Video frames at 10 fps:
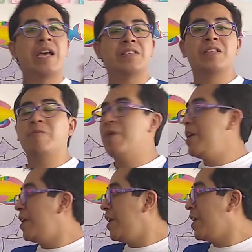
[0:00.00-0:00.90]
That's the
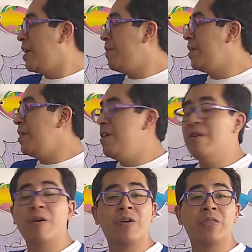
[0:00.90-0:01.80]
one that I have it
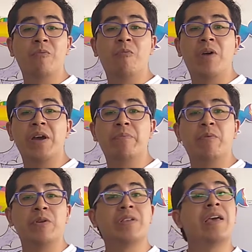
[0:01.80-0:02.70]
here on the
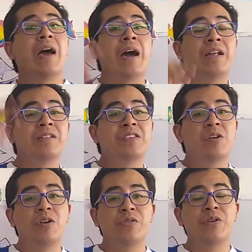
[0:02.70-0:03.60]
whiteboard, and
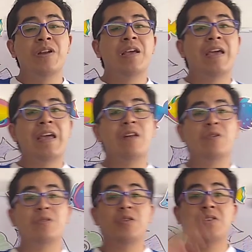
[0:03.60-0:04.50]
the other, el
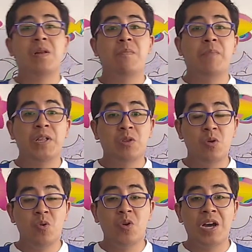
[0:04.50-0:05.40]
otro es el
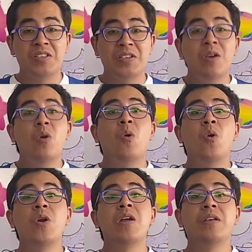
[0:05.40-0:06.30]
pato Lucas,
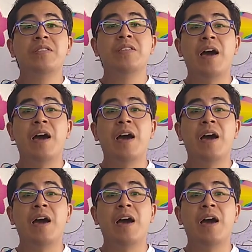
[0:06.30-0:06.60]
or